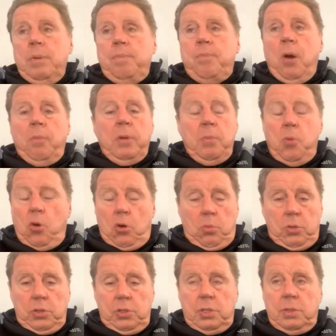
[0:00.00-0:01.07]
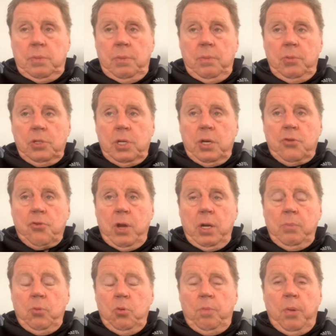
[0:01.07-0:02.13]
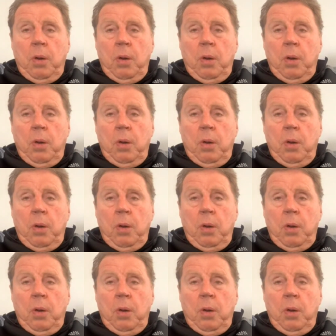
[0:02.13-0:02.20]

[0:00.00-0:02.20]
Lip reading: Bobby Moore was incredible.